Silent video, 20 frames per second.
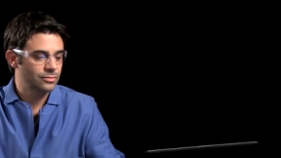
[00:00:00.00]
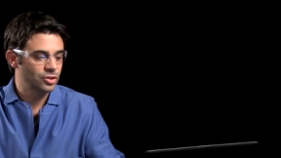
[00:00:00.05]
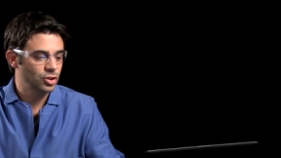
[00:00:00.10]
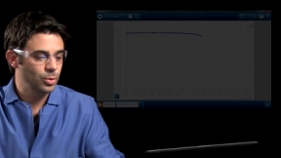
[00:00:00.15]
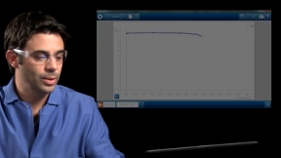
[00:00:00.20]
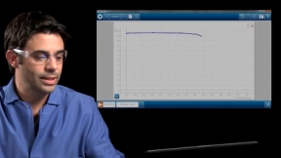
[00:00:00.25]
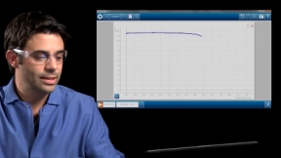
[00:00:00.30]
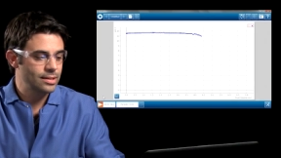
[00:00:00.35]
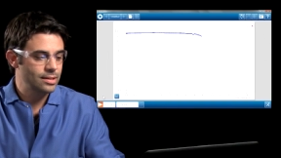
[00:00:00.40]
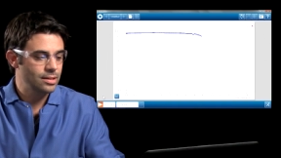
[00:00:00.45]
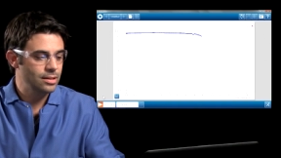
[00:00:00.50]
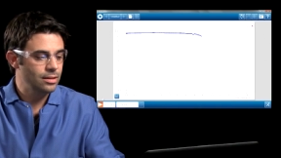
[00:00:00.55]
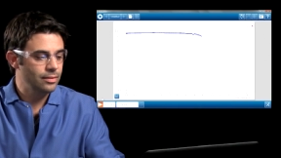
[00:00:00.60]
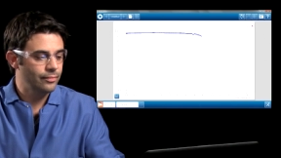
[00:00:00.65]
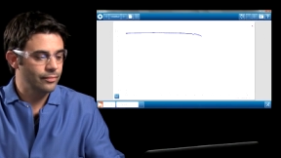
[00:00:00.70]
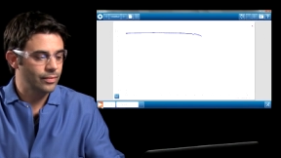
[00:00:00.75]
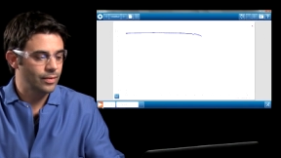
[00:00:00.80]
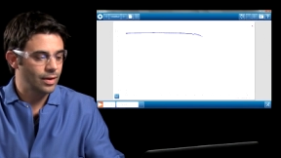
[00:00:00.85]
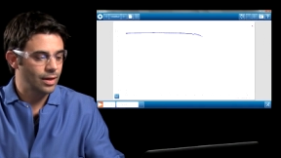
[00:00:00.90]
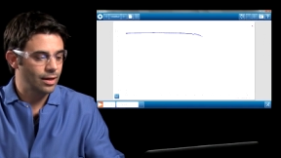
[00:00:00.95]
So we can see,
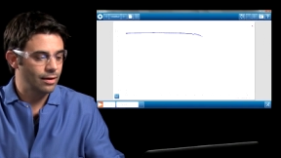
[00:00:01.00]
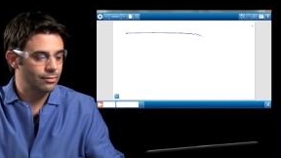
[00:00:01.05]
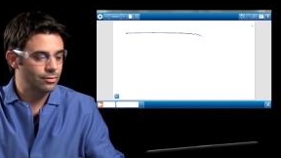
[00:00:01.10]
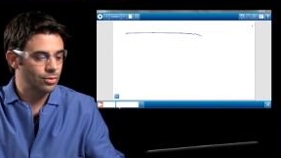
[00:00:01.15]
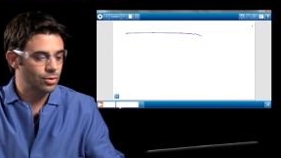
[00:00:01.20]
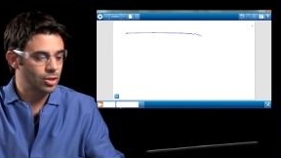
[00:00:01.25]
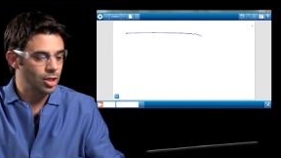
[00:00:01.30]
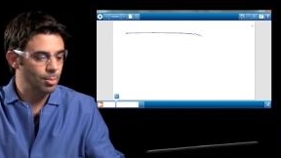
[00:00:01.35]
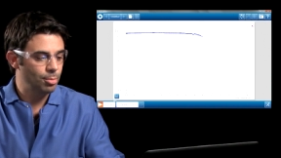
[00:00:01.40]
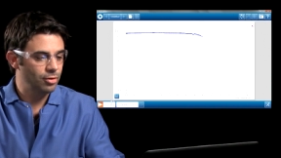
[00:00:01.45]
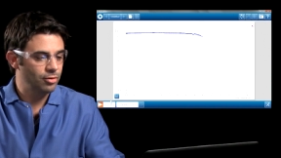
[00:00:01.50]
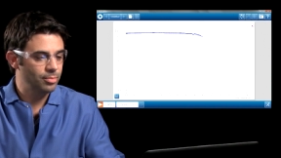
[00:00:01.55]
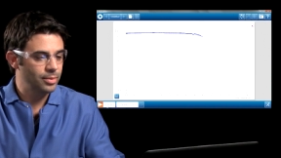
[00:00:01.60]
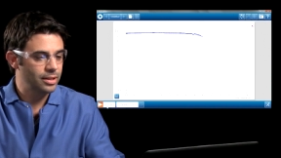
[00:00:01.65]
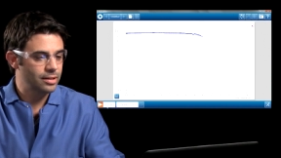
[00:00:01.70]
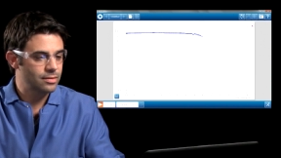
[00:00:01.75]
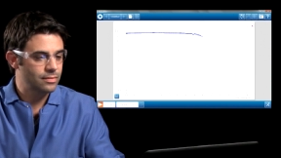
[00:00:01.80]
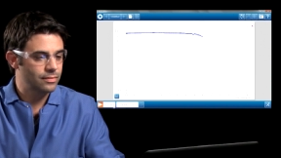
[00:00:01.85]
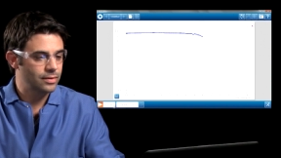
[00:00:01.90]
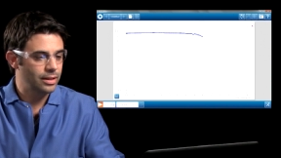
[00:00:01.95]
after a couple of
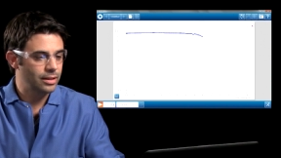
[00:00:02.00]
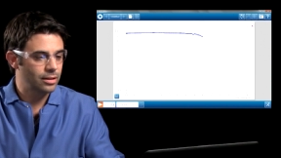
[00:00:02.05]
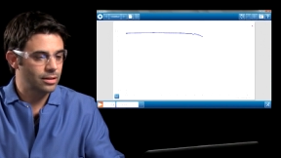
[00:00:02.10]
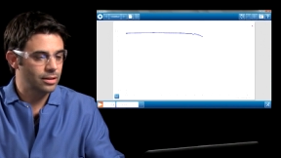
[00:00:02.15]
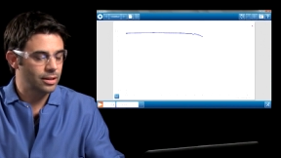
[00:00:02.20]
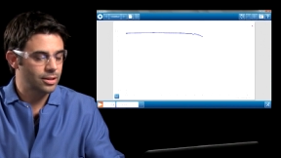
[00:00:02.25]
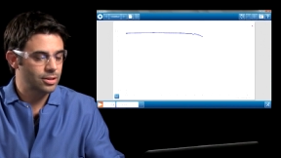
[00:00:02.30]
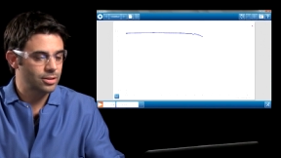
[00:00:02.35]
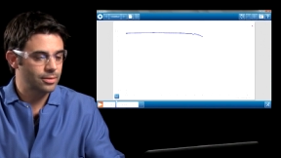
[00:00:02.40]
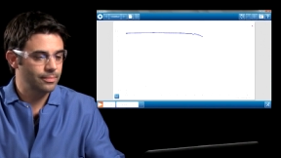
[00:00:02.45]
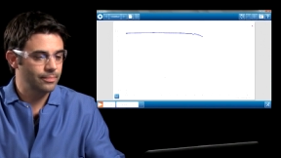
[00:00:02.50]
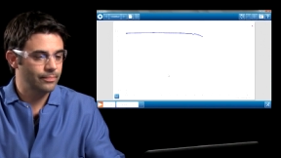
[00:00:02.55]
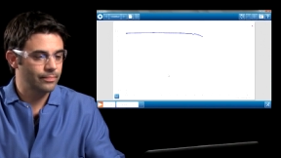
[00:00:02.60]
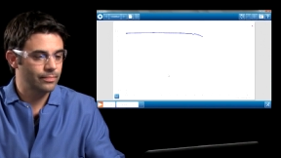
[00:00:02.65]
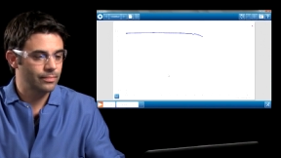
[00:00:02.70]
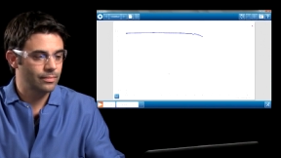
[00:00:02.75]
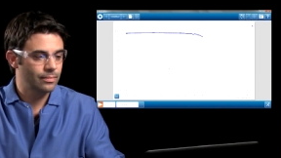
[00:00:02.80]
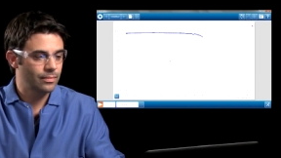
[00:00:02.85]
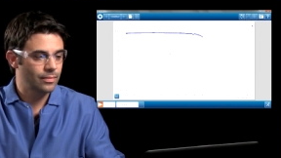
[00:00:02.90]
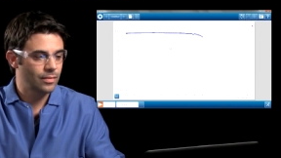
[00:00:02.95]
minutes of data collection,
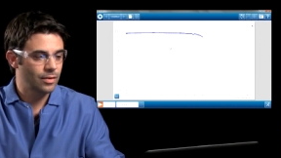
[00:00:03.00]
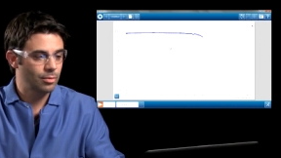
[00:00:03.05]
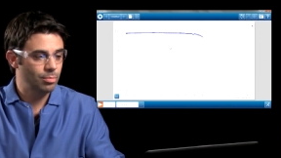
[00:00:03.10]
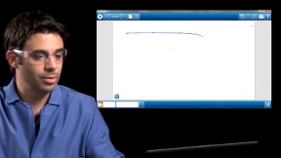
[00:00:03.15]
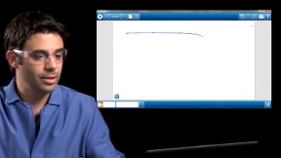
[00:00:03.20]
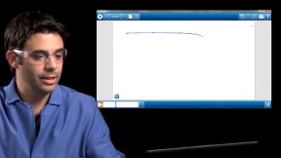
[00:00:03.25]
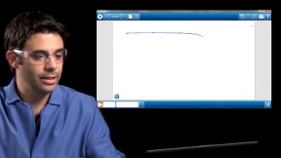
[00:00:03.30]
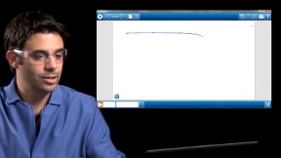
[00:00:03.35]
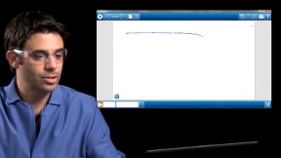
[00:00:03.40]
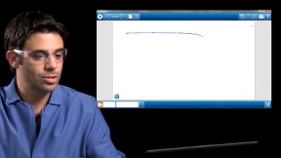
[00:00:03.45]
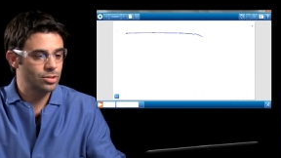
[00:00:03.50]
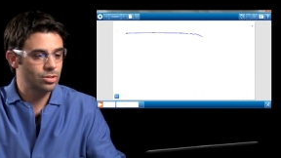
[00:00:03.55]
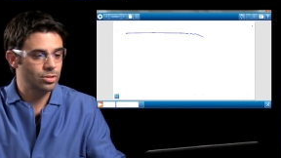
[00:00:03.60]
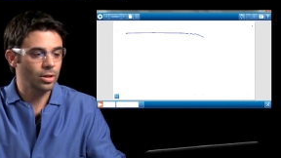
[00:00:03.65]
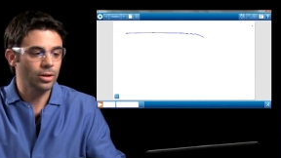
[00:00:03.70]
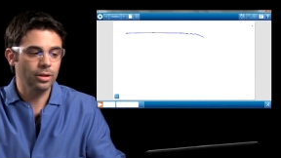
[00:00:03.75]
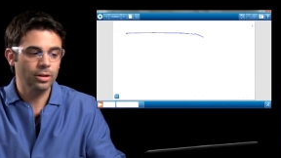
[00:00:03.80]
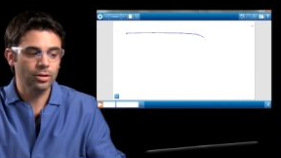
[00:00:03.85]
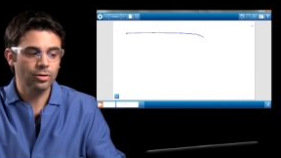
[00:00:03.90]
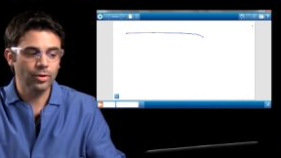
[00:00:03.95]
the pH is
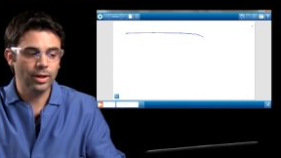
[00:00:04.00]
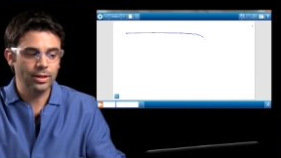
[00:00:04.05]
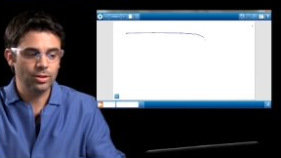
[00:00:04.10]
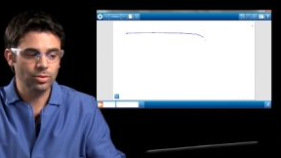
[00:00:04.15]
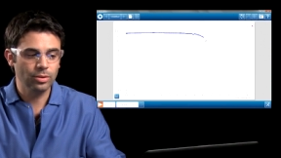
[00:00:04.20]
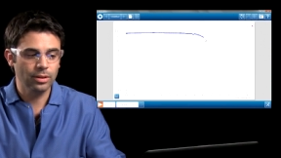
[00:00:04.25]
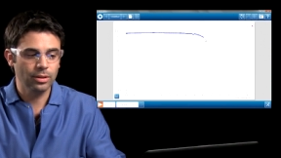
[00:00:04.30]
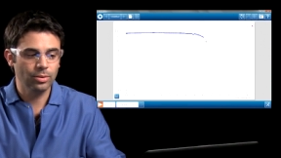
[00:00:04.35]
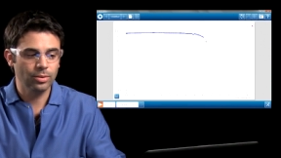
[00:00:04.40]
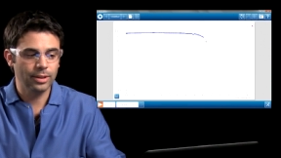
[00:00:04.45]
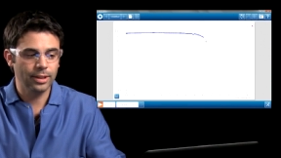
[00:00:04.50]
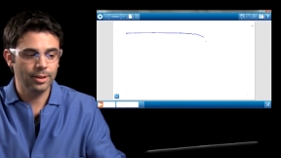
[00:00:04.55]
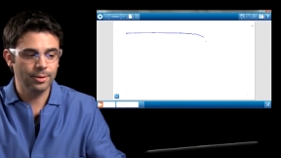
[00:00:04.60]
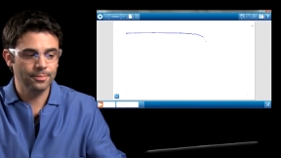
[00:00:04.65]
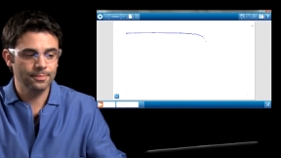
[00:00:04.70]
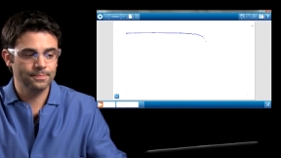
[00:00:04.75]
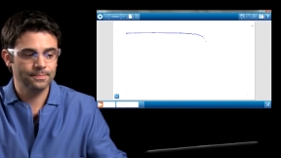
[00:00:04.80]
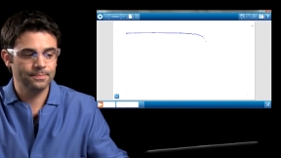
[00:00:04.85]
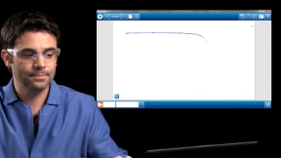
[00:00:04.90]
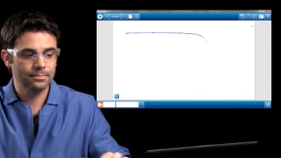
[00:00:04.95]
starting to gradually go
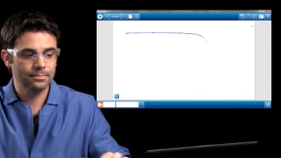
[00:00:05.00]
down,